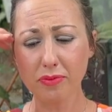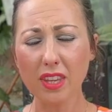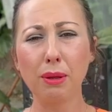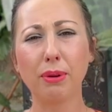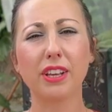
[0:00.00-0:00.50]

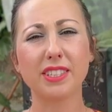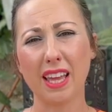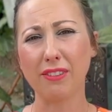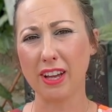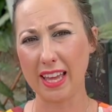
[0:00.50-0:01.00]
And because I
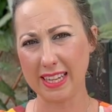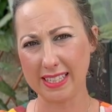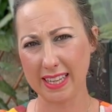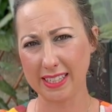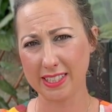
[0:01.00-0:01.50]
have got
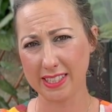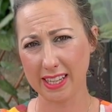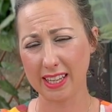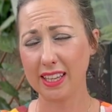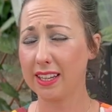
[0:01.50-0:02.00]

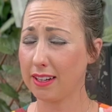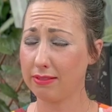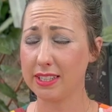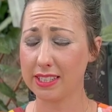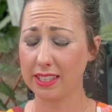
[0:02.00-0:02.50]
ADHD, I
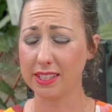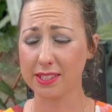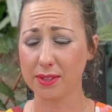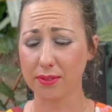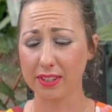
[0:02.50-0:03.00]
recently
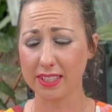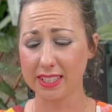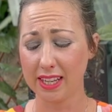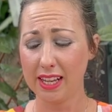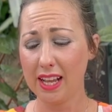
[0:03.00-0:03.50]
discovered,
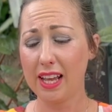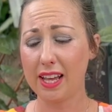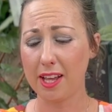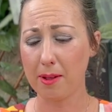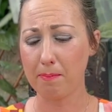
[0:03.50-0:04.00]

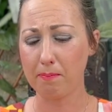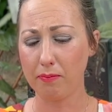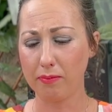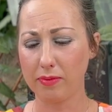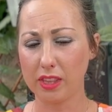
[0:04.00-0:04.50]

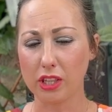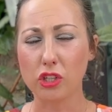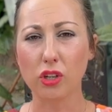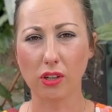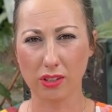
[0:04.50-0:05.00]
the
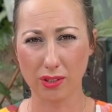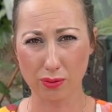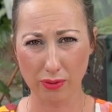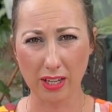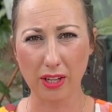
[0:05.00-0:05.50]

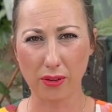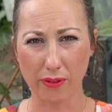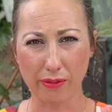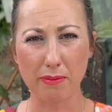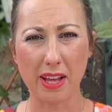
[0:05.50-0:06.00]
chocolate's really good
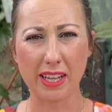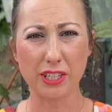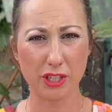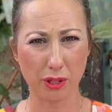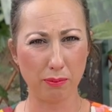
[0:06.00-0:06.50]
for my
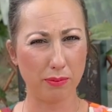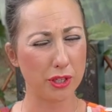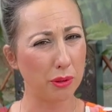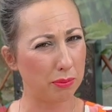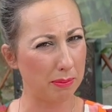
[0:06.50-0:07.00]

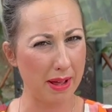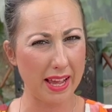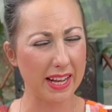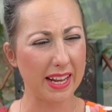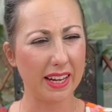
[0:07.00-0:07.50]

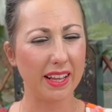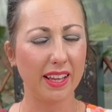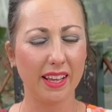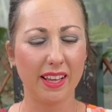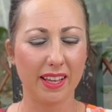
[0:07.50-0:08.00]
dopamining.
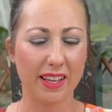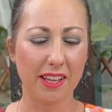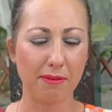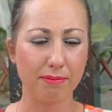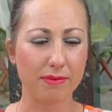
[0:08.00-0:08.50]

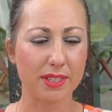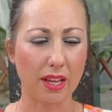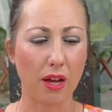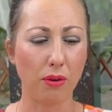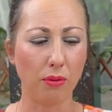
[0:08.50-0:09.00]

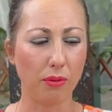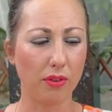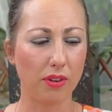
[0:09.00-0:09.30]
So